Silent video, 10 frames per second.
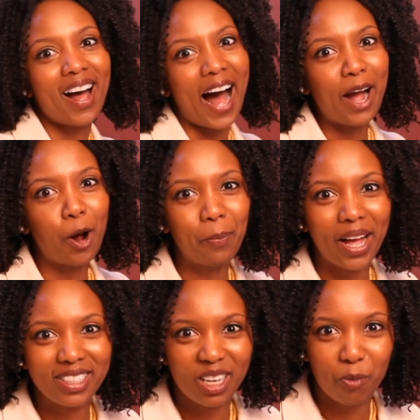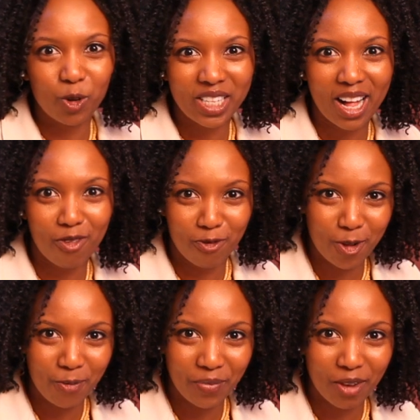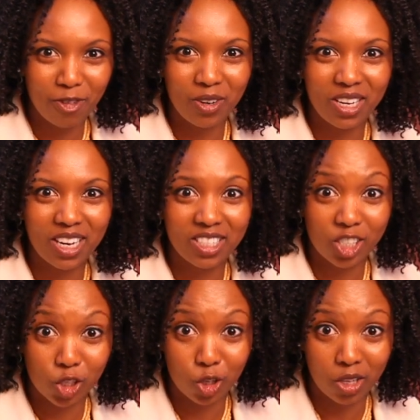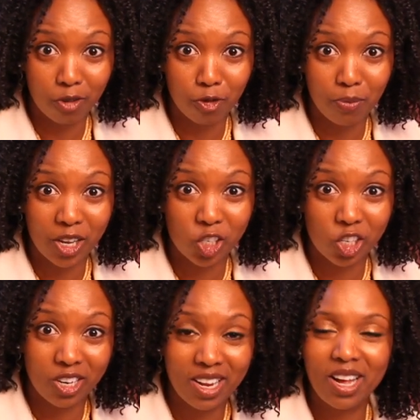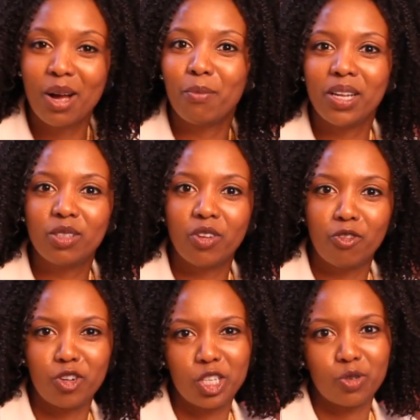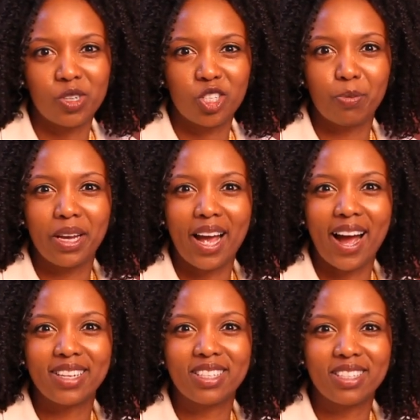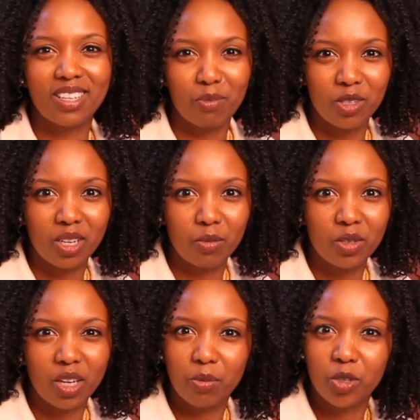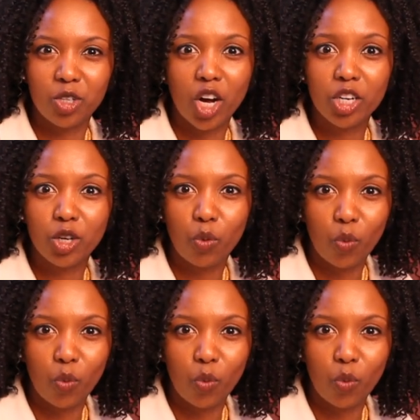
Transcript: I hope that tip was helpful. If you need additional information, please feel free to reach me at www.wandia.info.